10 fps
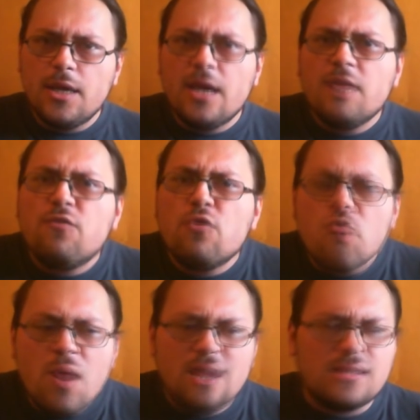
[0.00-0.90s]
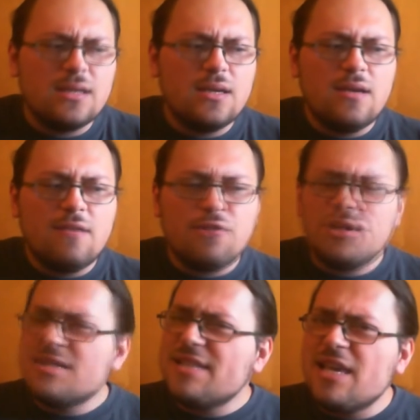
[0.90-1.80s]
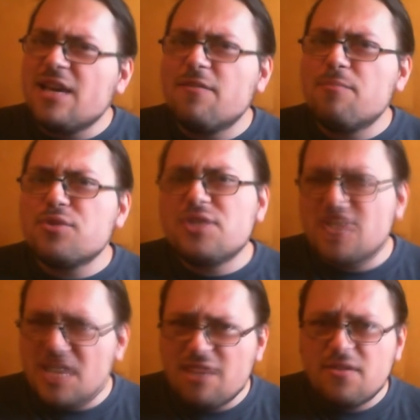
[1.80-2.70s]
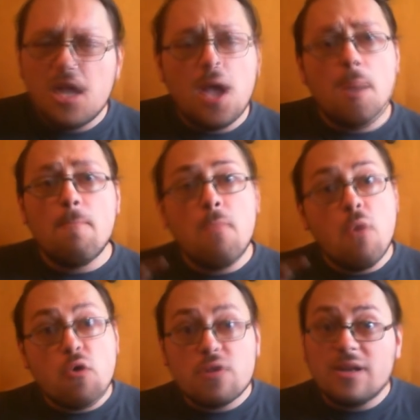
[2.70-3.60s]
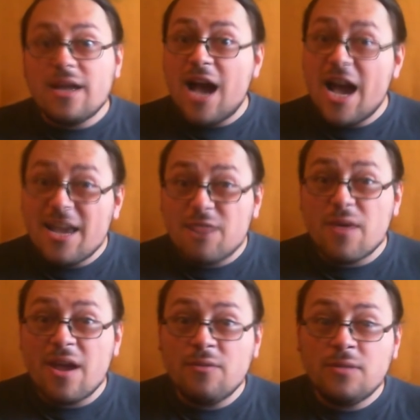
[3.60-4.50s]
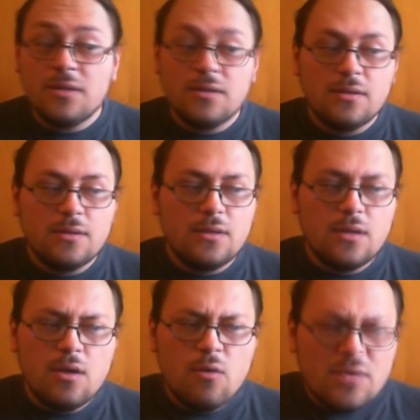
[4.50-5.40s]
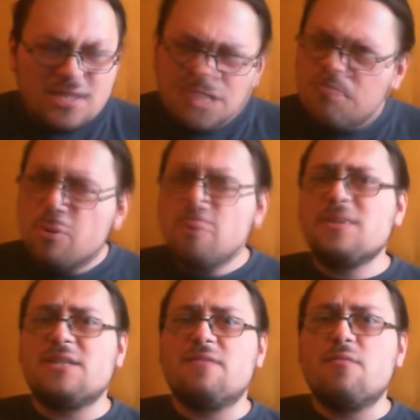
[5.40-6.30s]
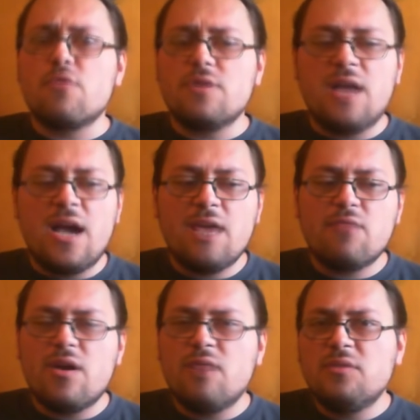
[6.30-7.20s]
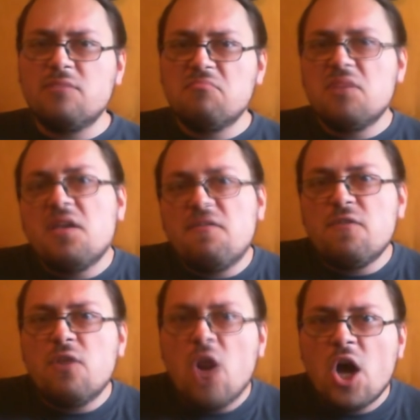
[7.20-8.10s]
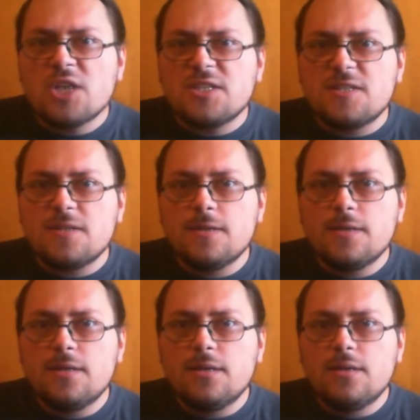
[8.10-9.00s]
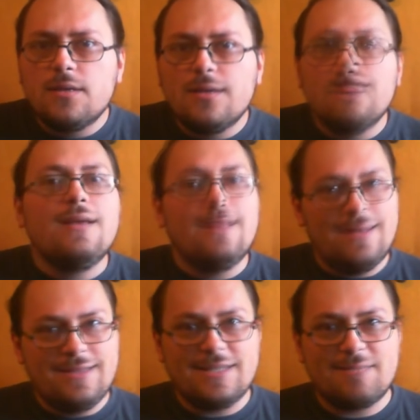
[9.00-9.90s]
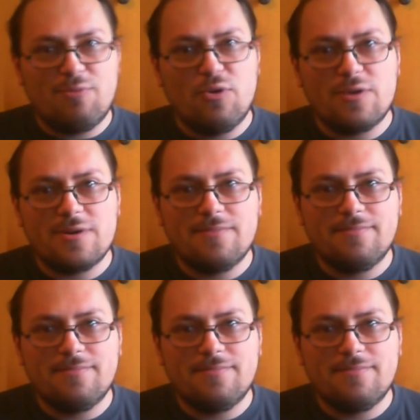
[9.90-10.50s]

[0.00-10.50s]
And for what? For the sake of a perceived moral high ground? What's the purpose of a moral high ground if you lost? Let's explore.